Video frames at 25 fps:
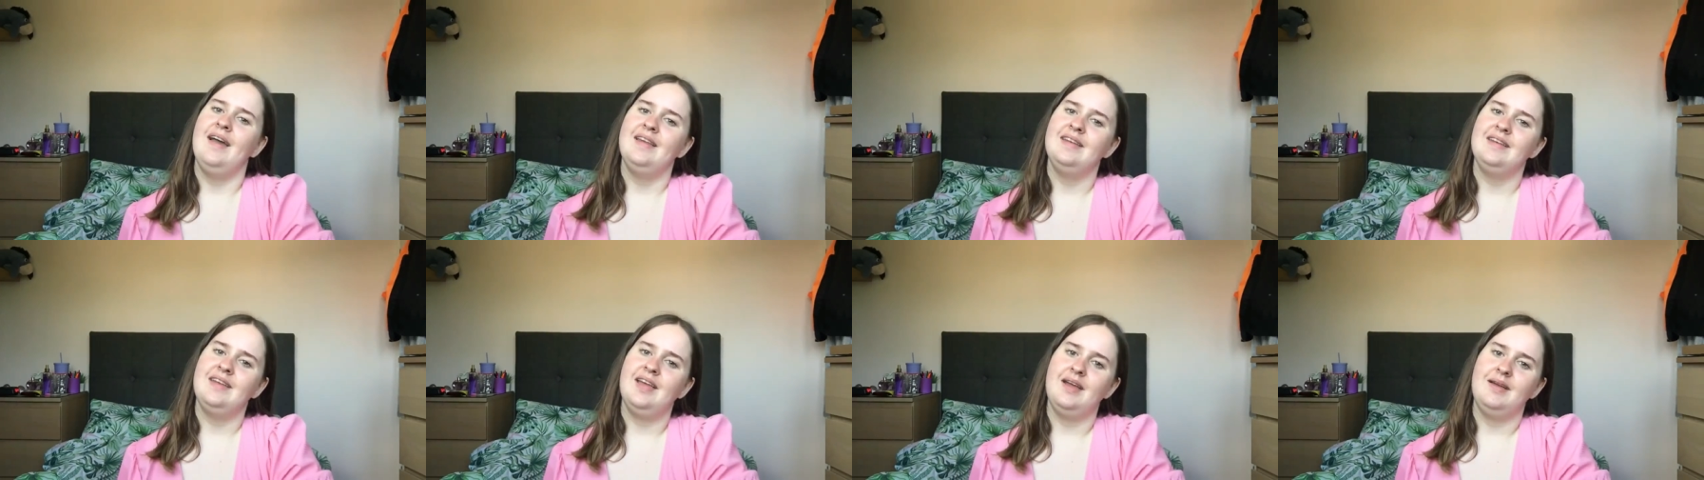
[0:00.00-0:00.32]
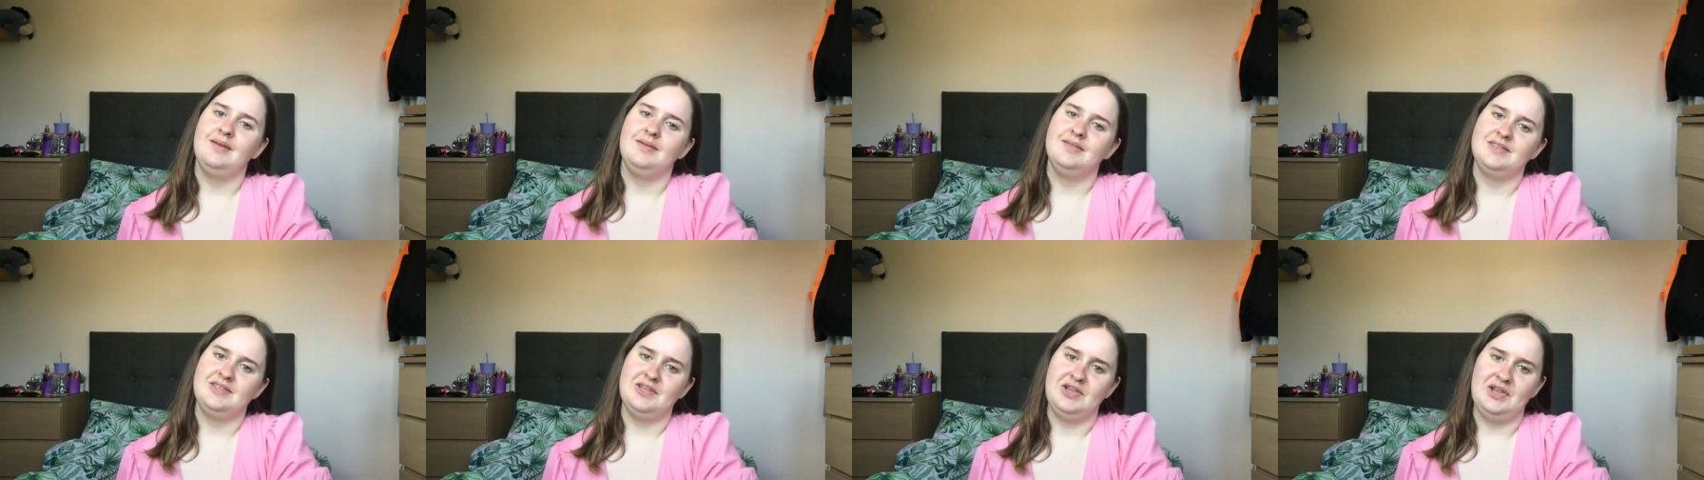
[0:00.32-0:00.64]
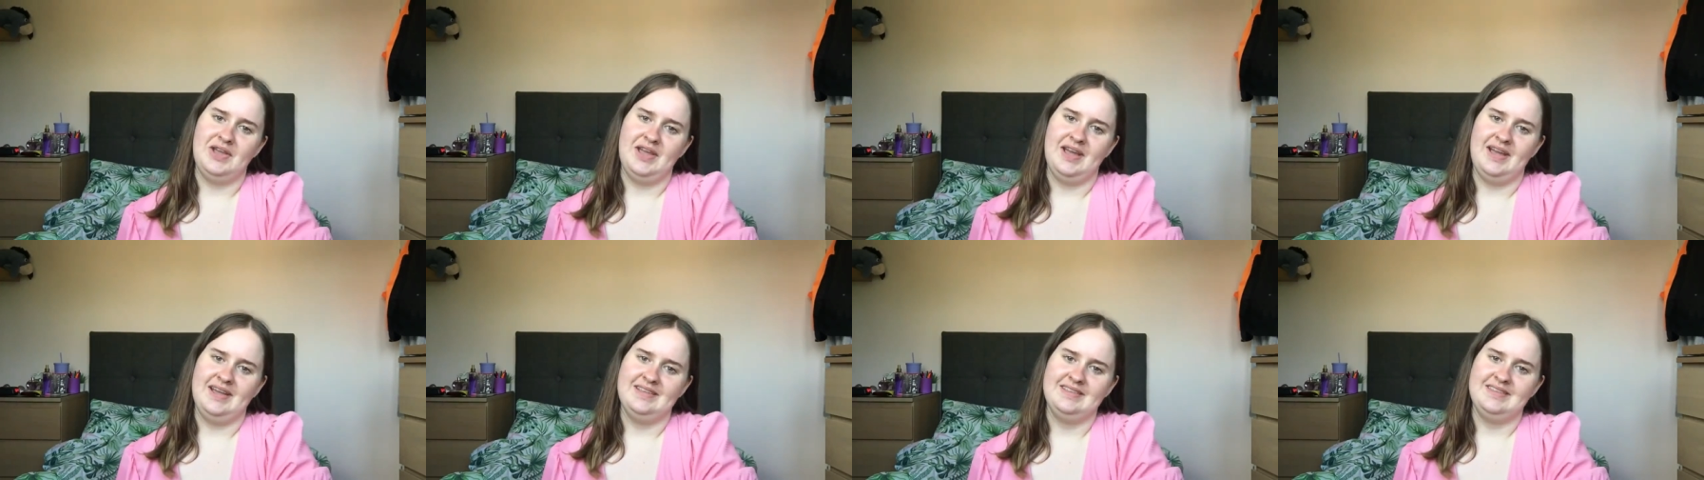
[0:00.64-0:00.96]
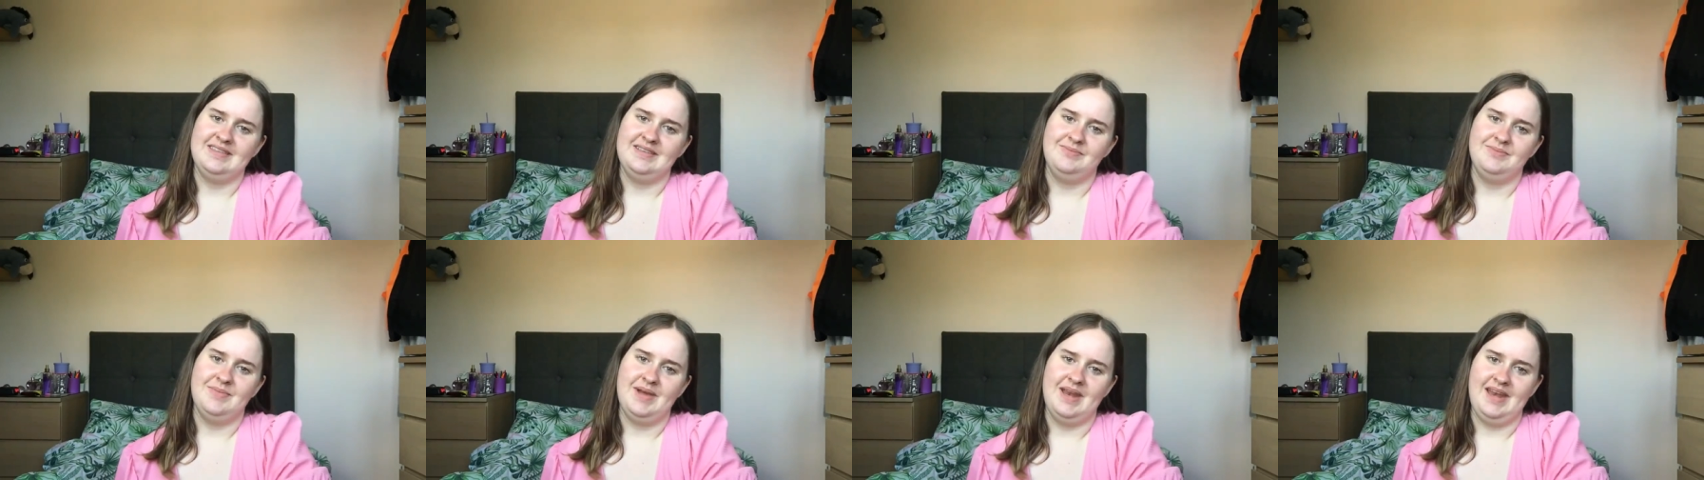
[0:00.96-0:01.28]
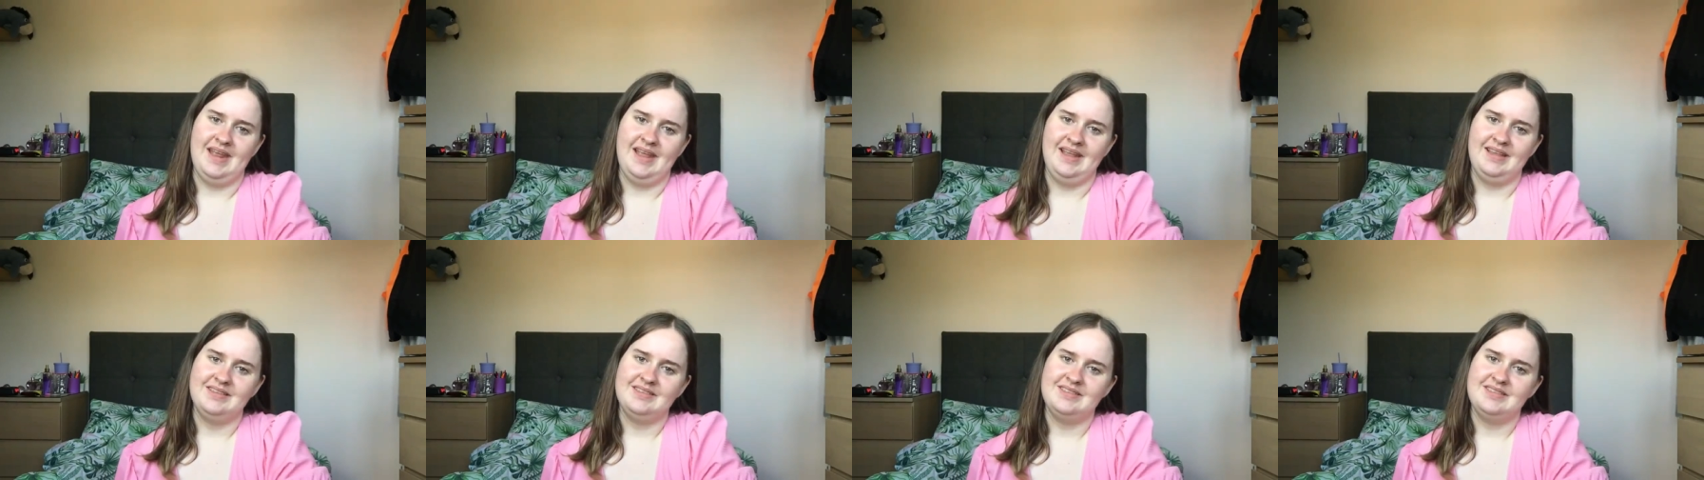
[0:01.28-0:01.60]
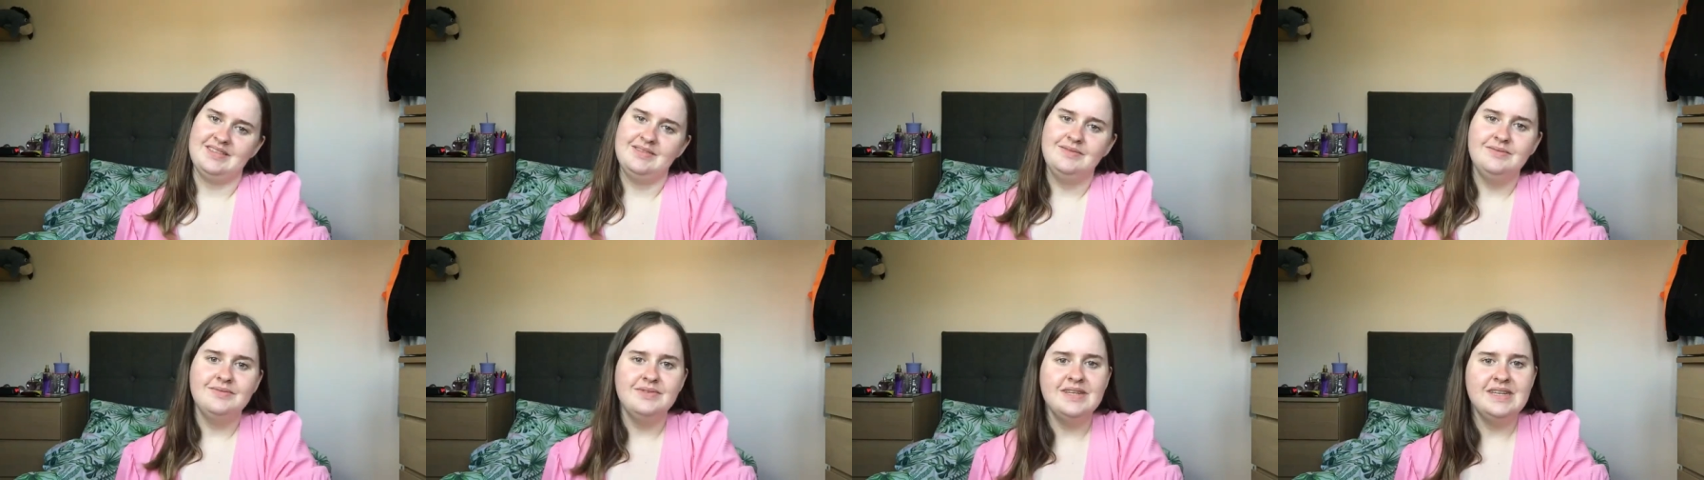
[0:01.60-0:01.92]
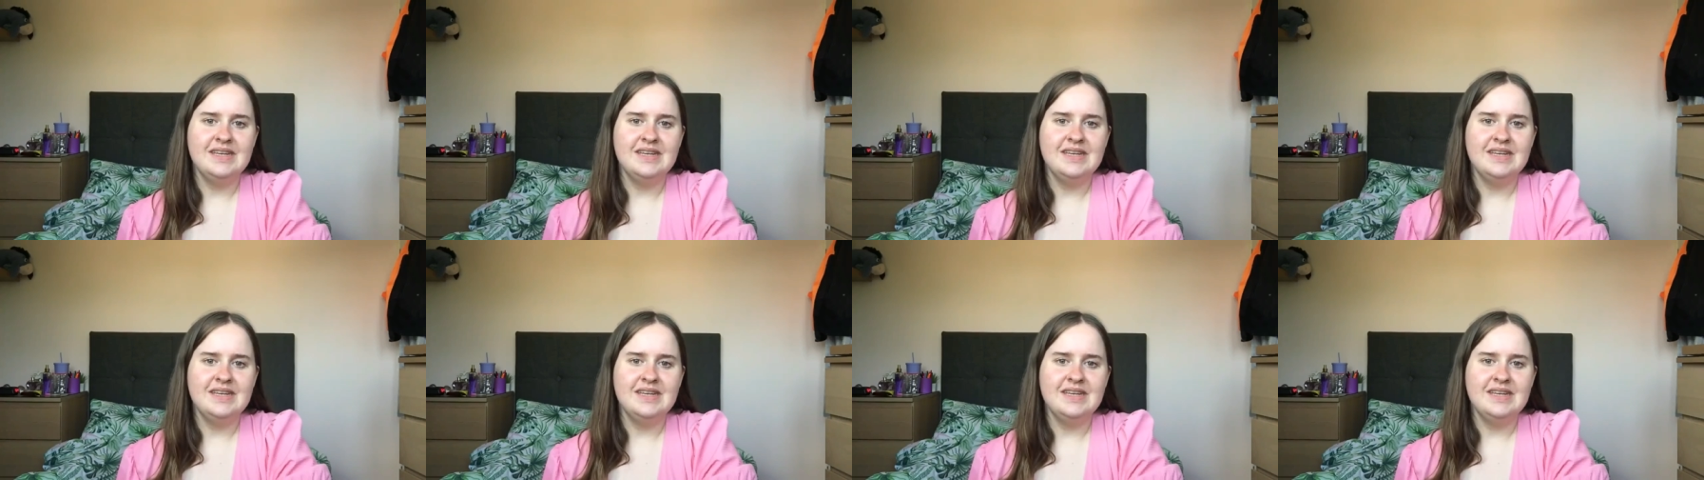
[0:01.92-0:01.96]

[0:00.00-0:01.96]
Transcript: And I will see you guys in my next